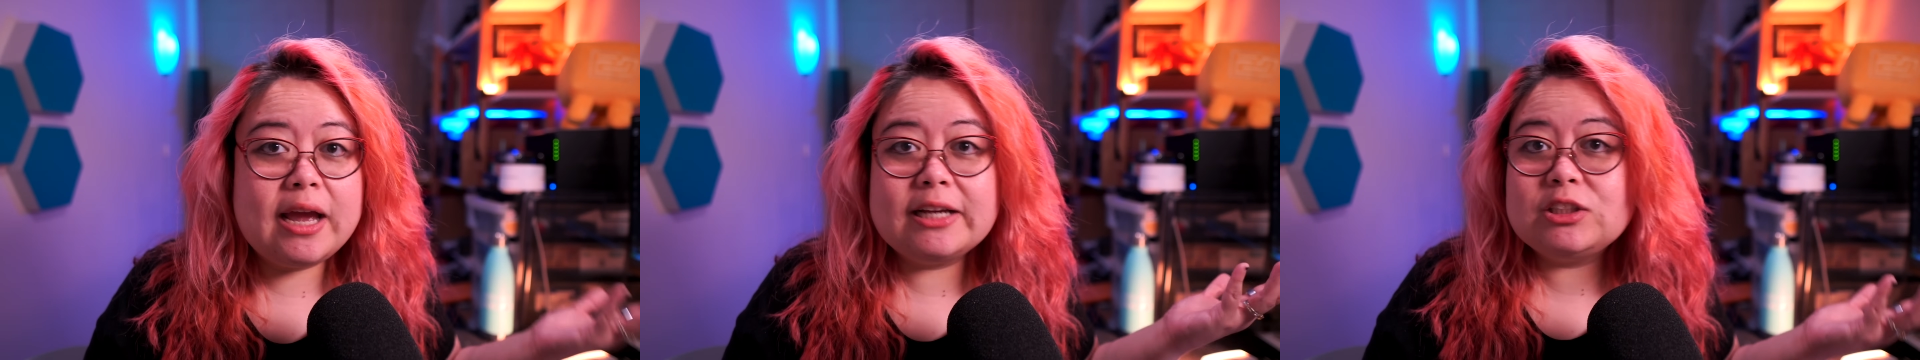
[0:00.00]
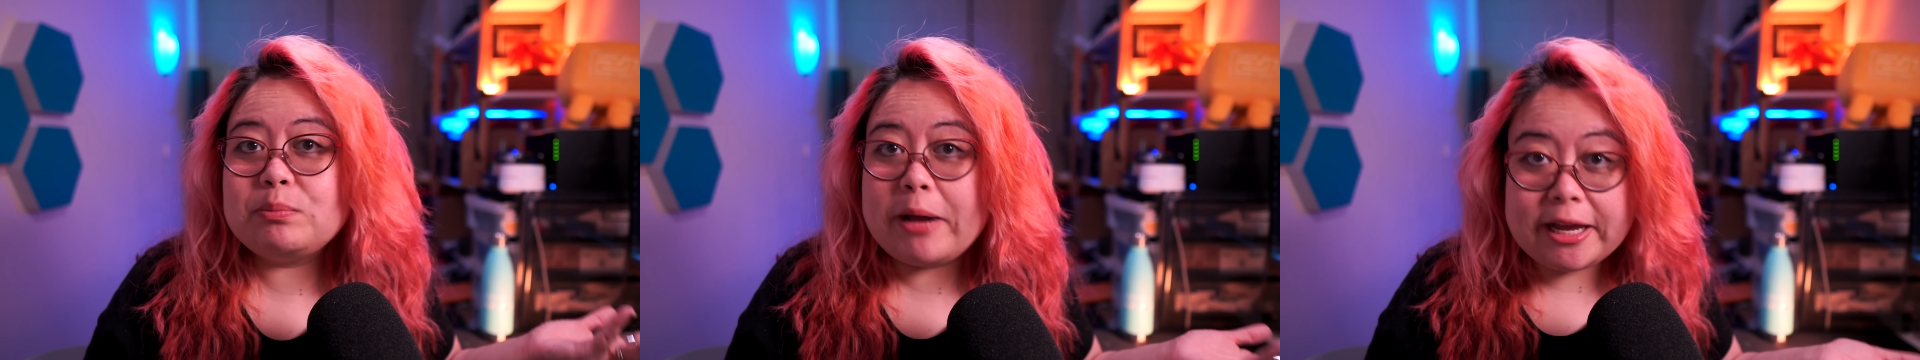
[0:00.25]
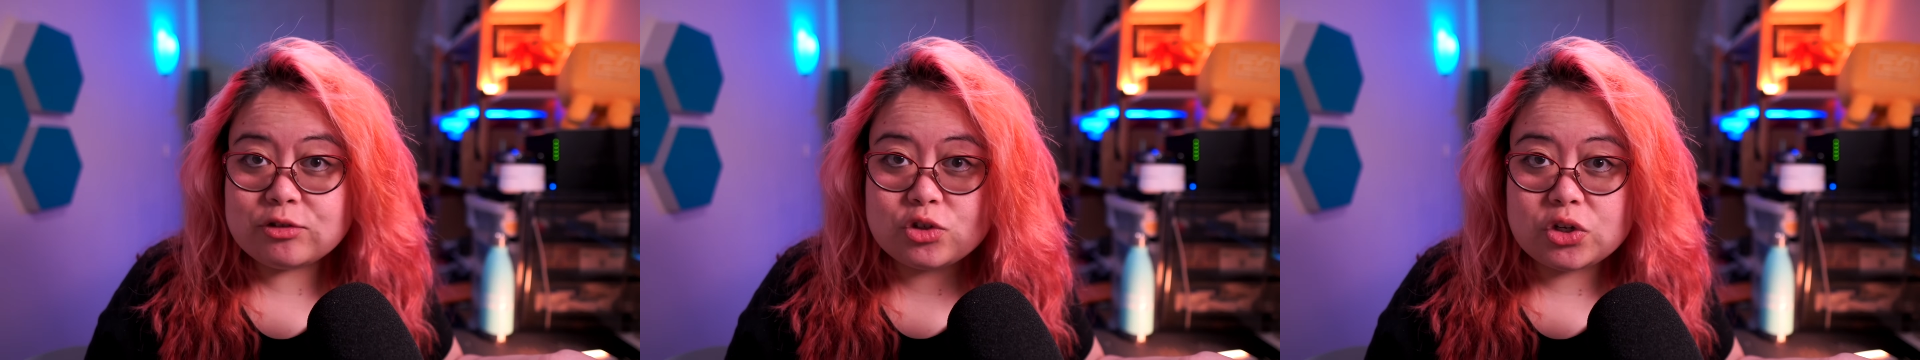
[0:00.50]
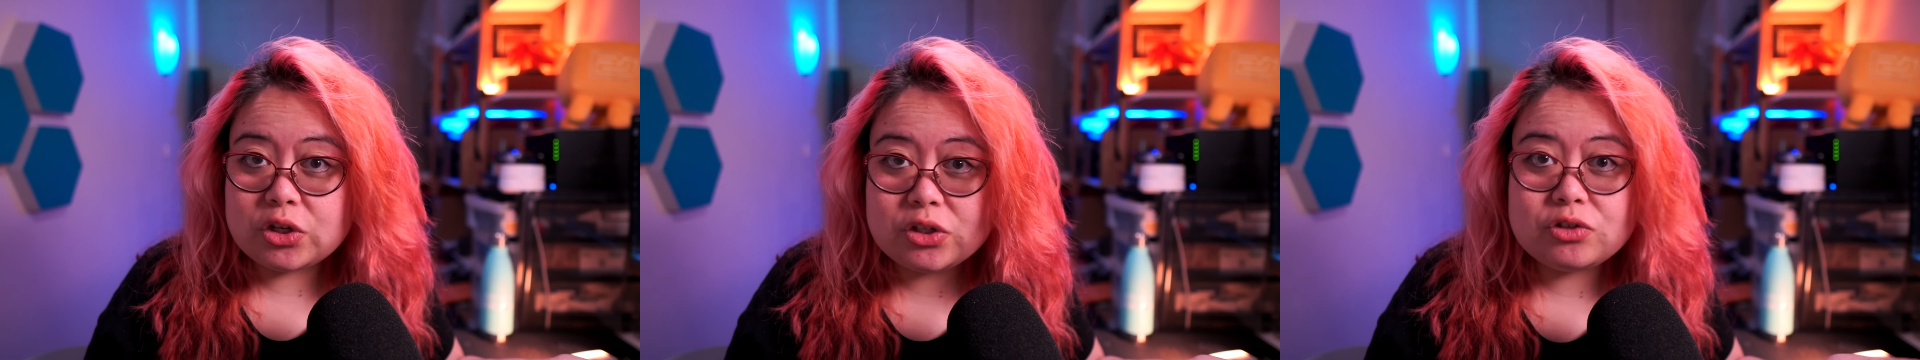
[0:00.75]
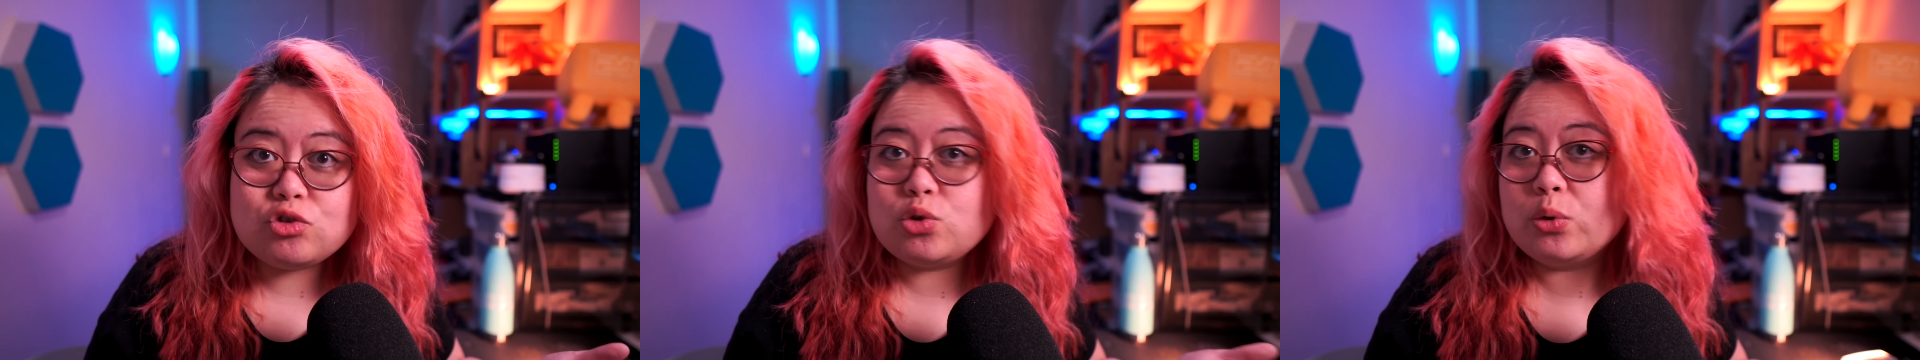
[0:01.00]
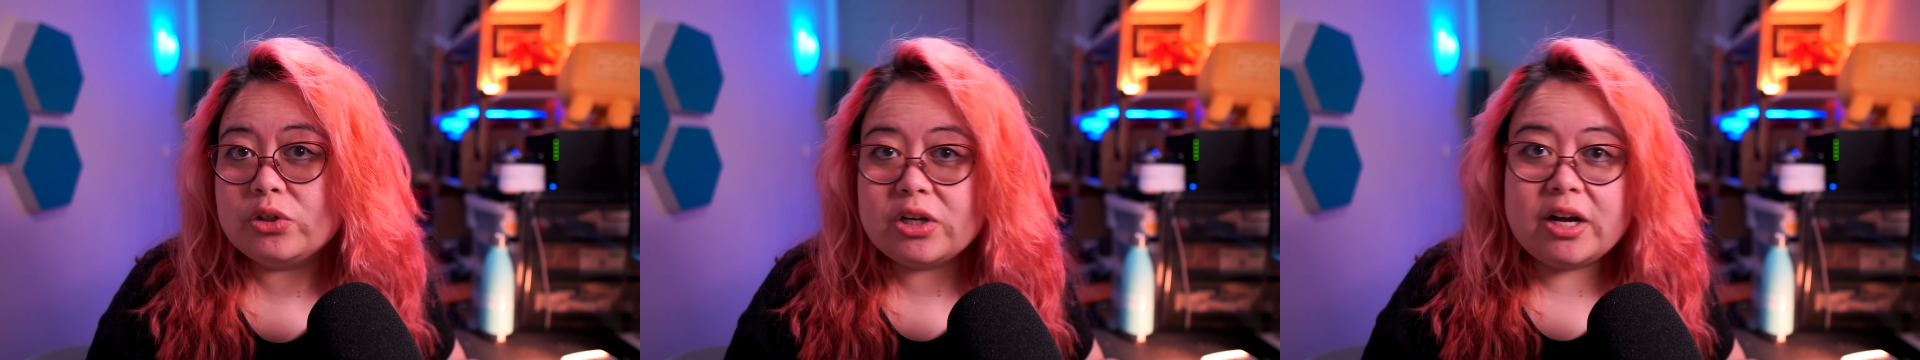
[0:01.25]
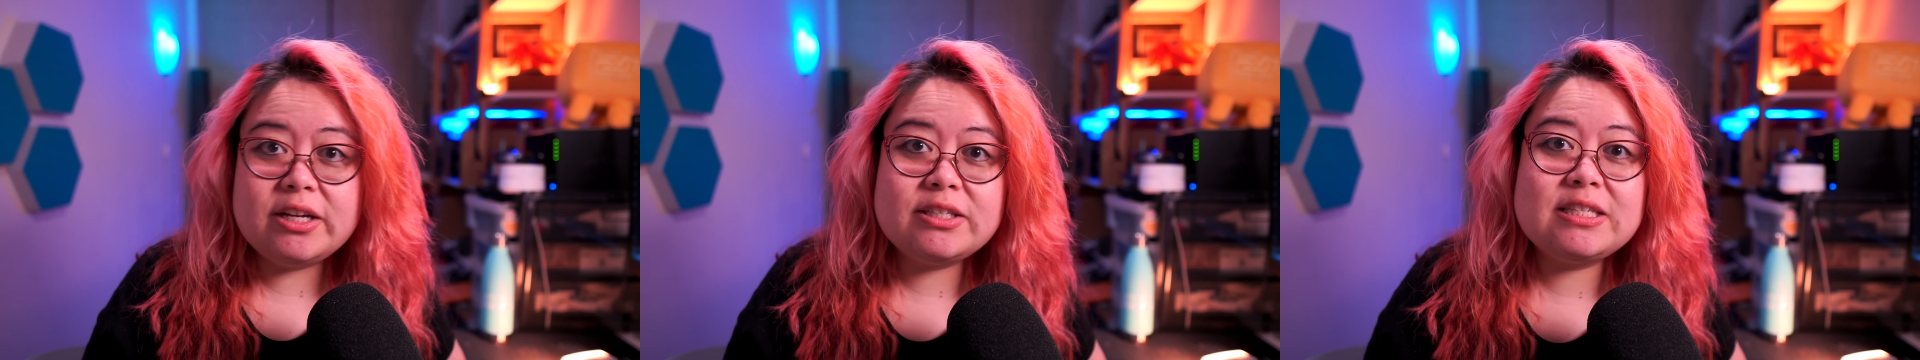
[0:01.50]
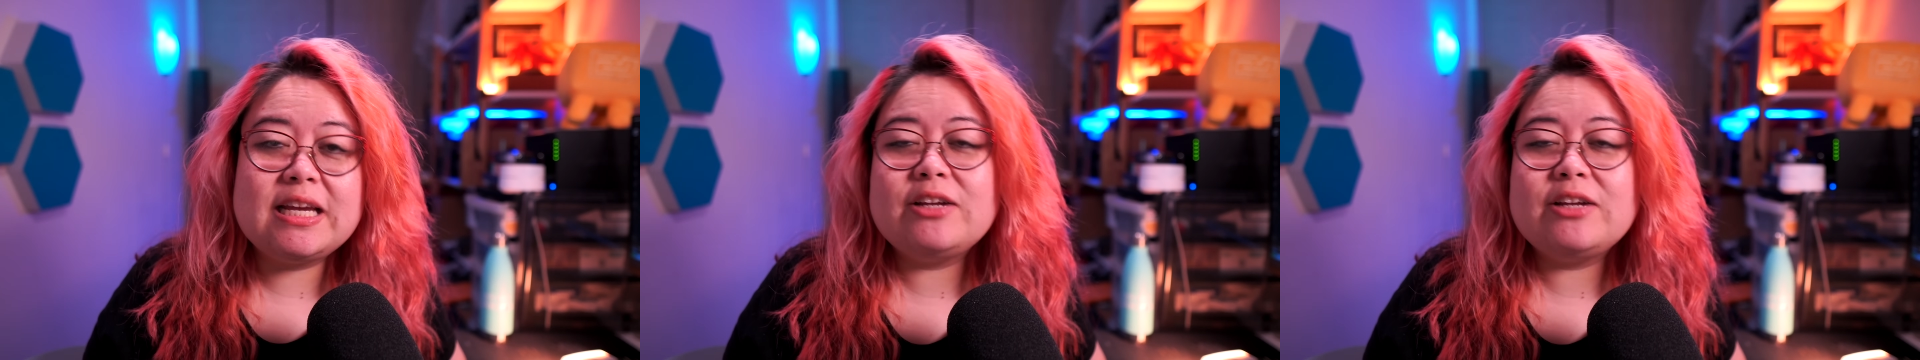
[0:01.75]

expansion shortcuts